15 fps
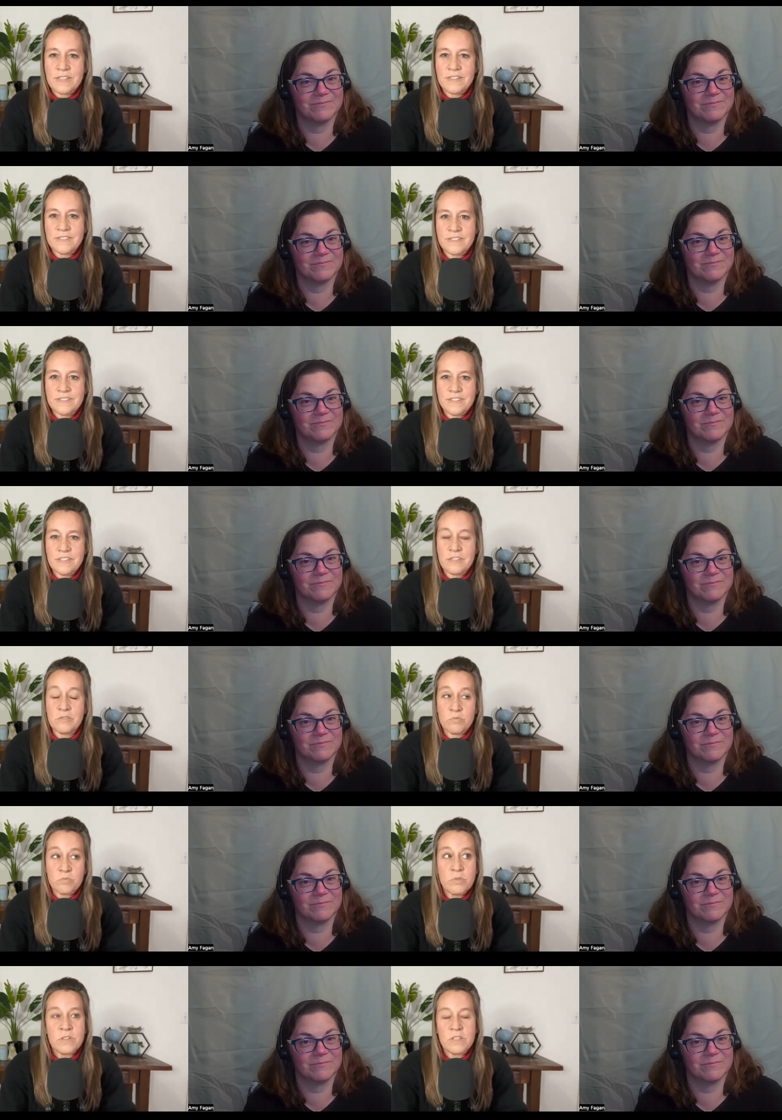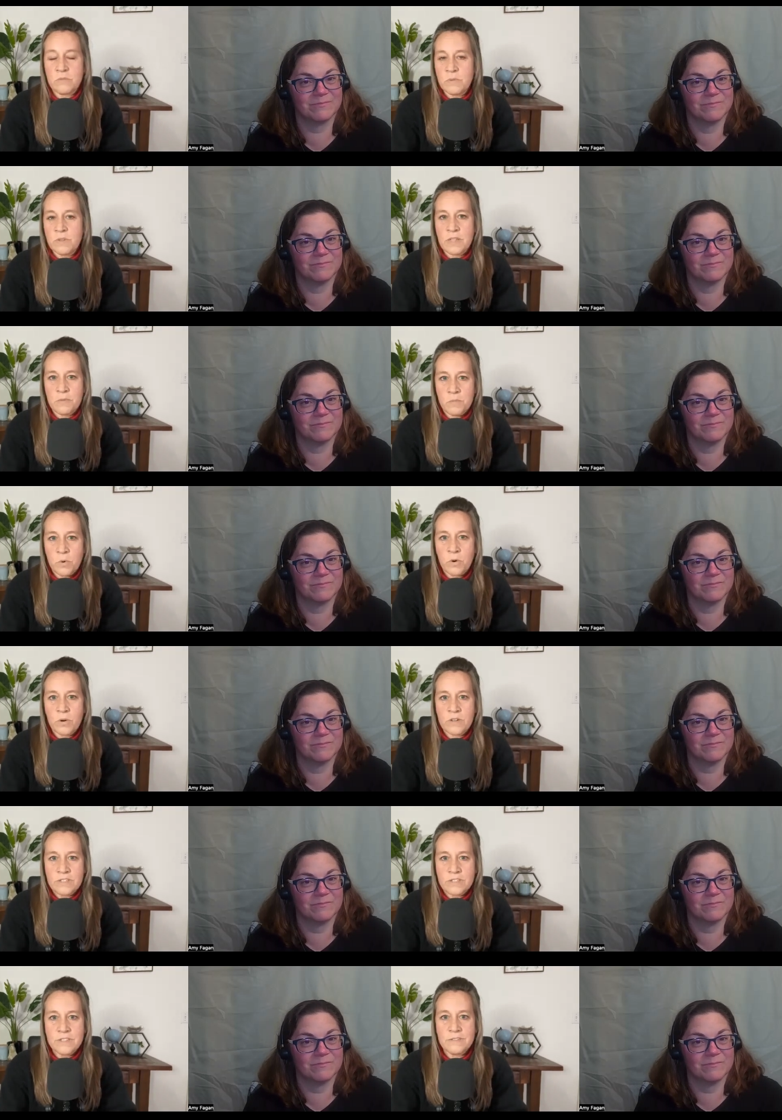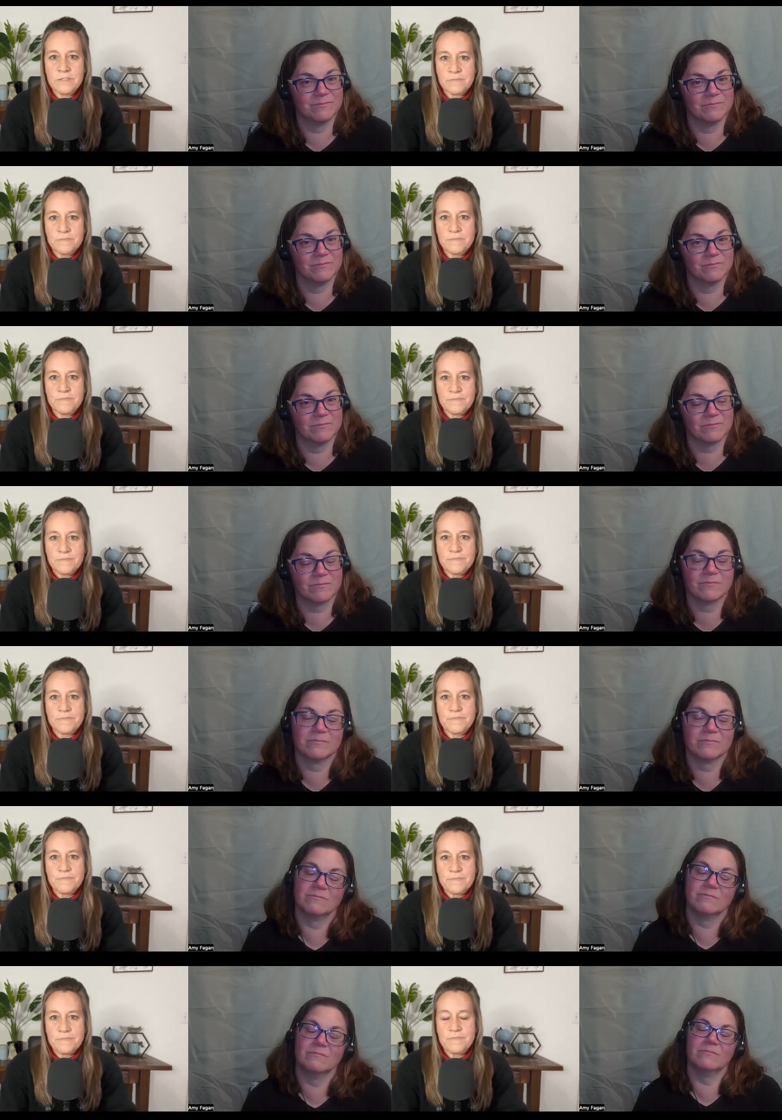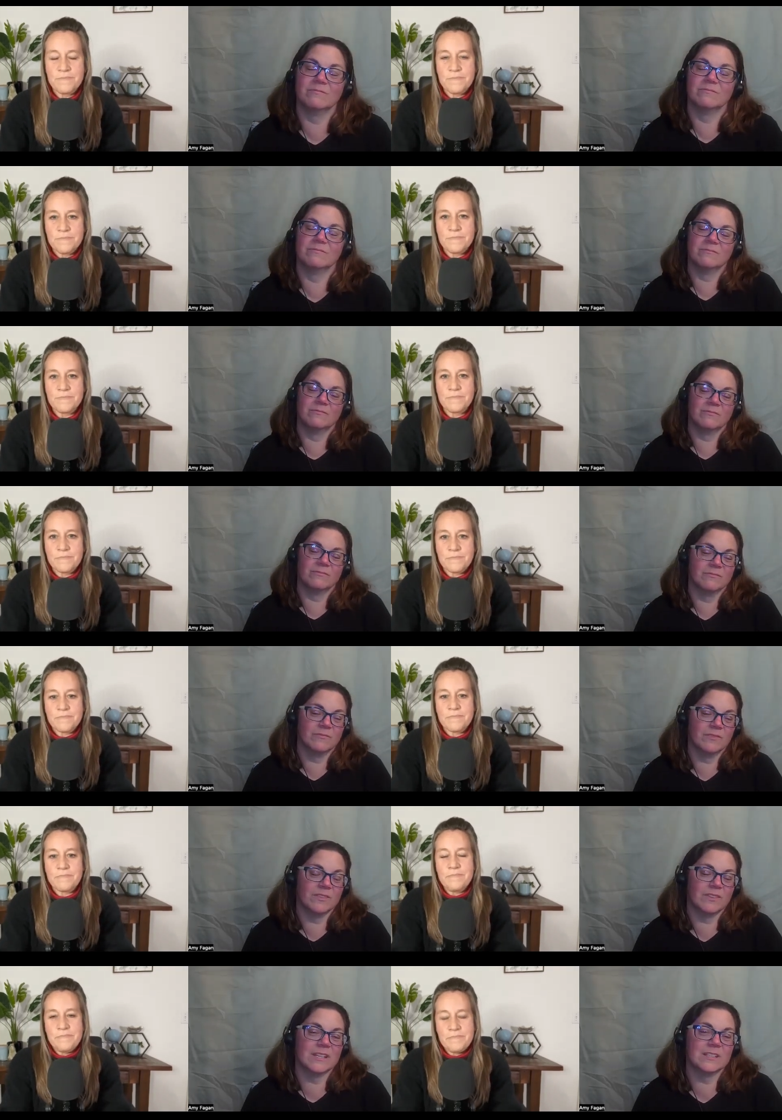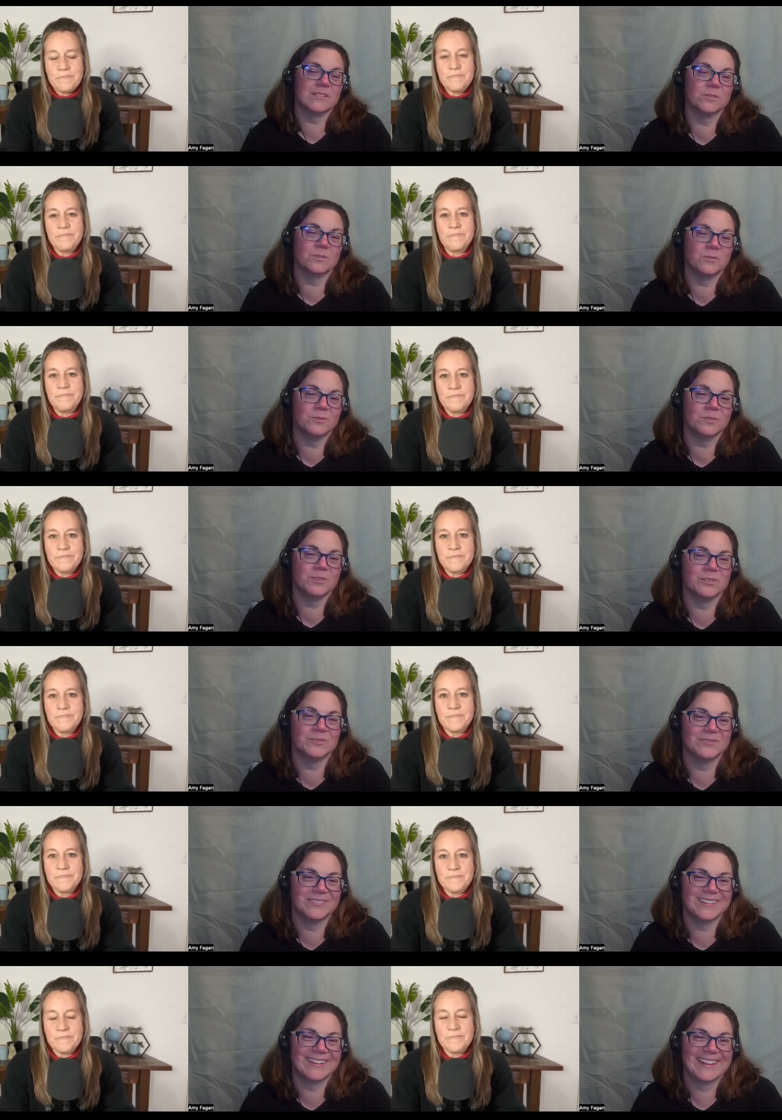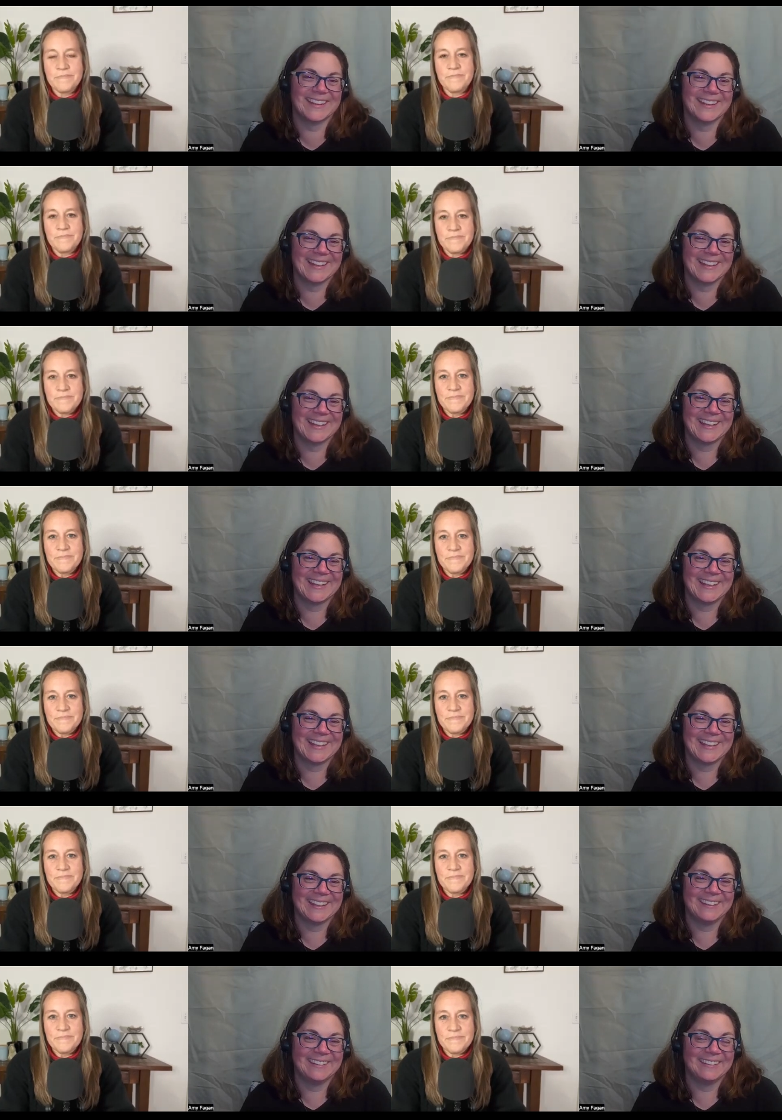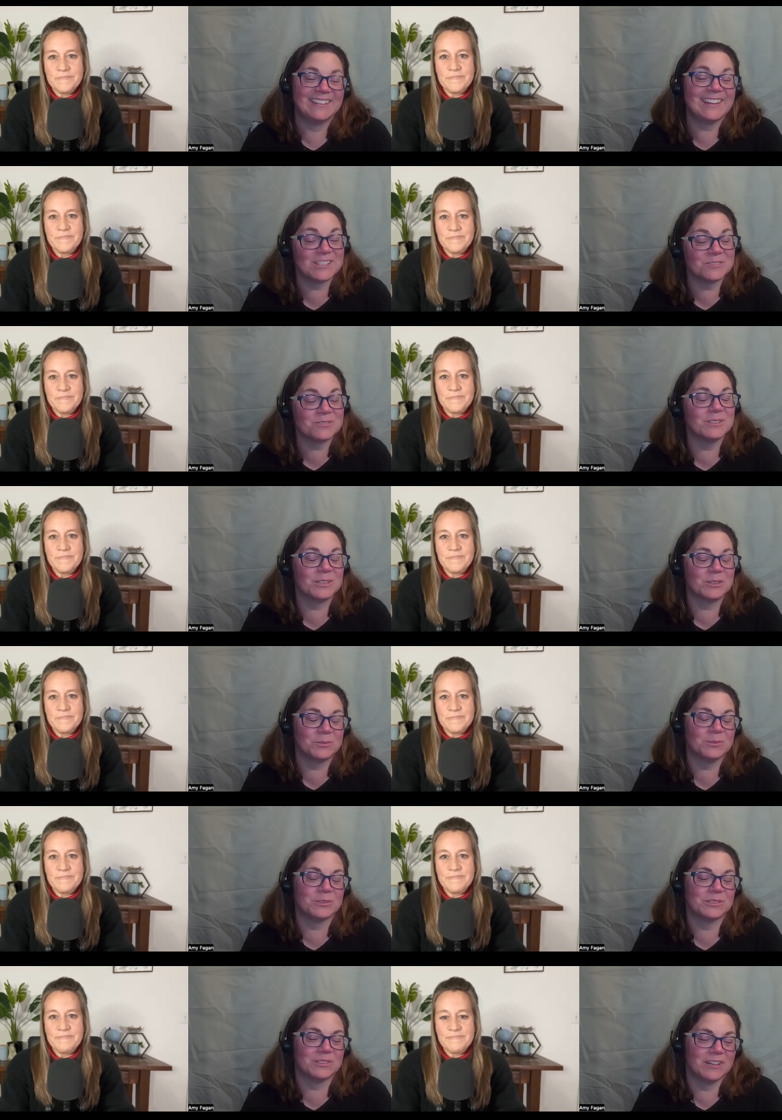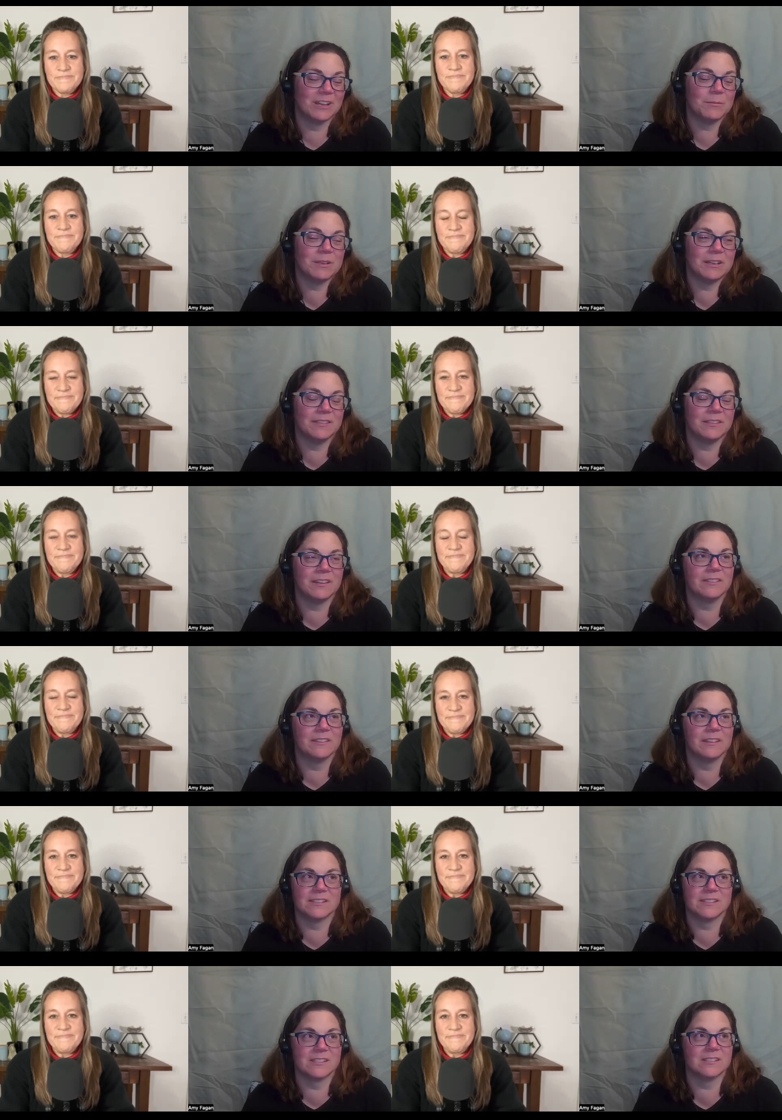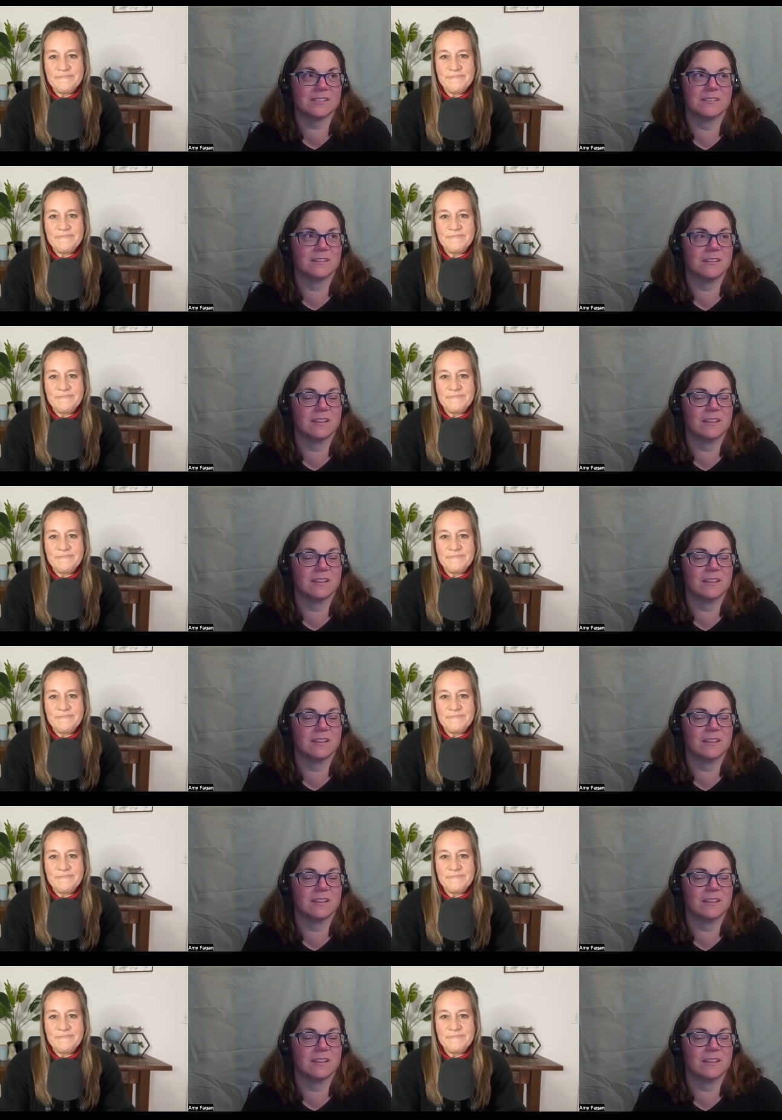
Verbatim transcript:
Speaker 1: is is really really important
Speaker 2: hmm. that's so cool that's really cool i mean i think that's